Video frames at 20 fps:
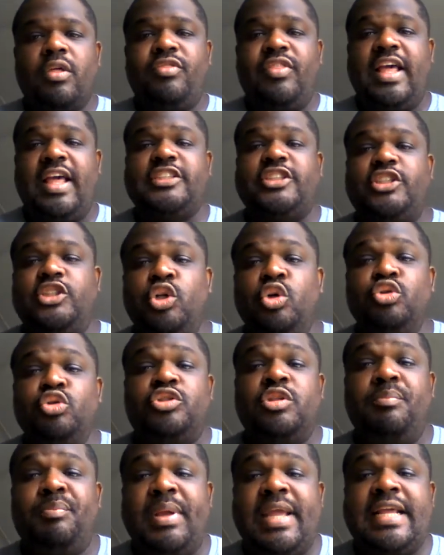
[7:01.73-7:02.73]
that's used
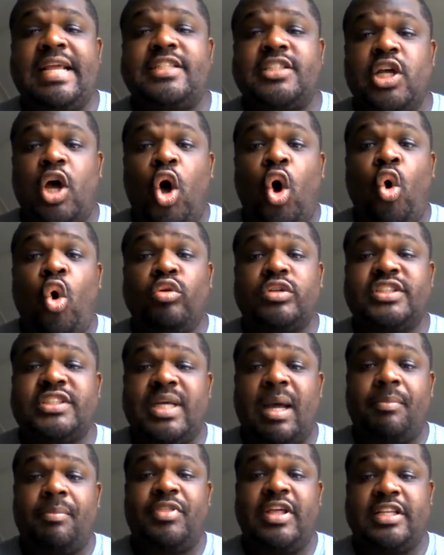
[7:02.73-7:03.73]
to being told
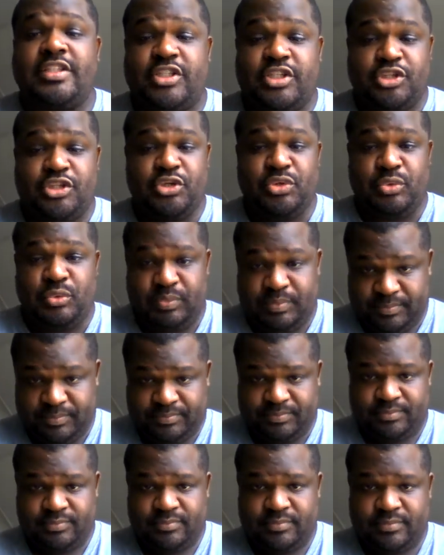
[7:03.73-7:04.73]
something to do.
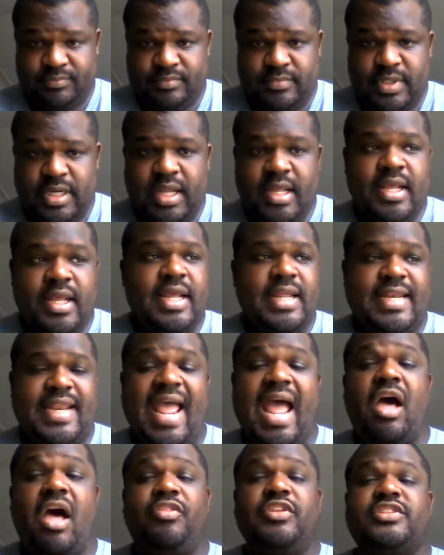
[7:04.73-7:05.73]

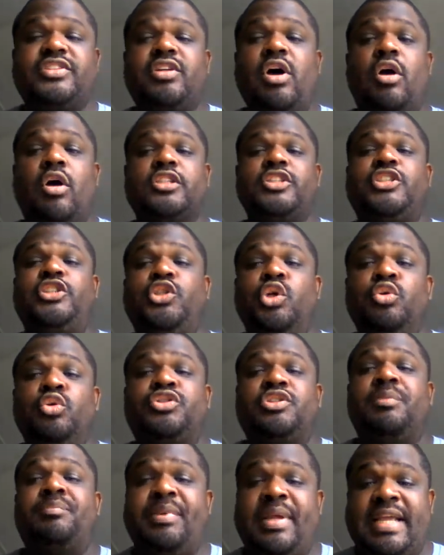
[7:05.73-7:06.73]
Now this dog is
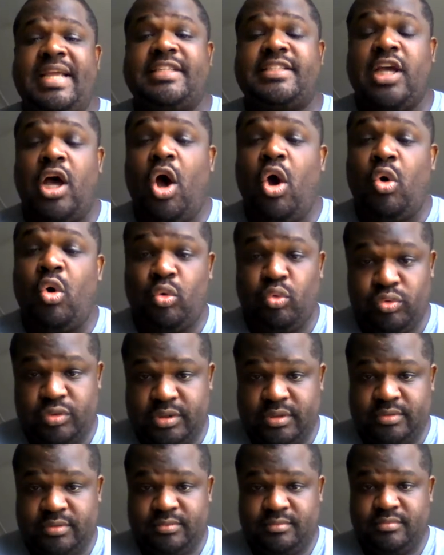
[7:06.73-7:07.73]
used to being told.
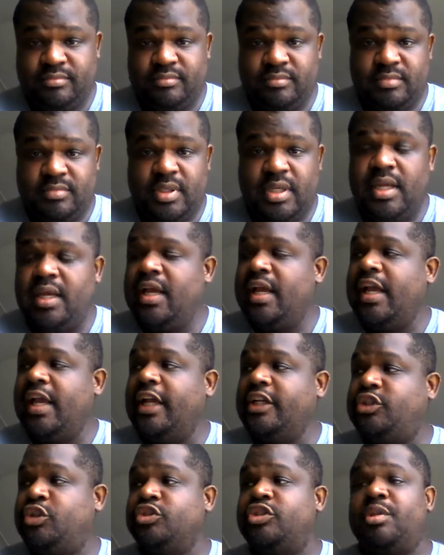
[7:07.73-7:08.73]

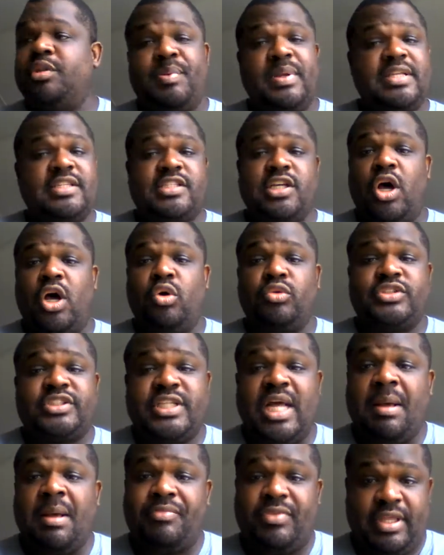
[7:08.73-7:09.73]
He's used to being told
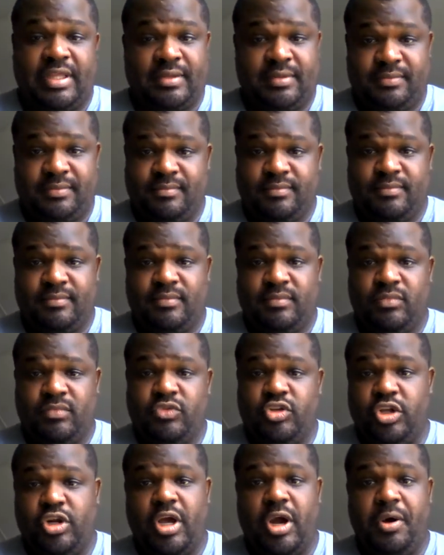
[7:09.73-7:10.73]
something,
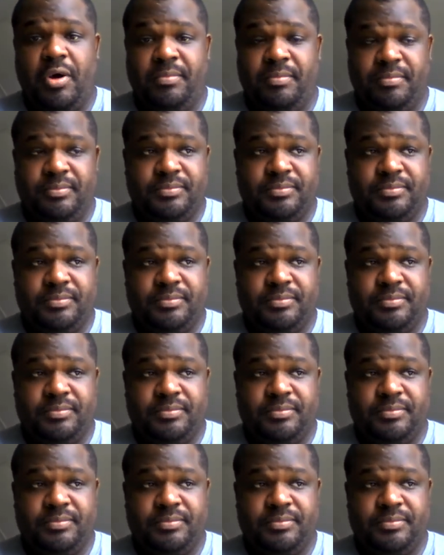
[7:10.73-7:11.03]
you know?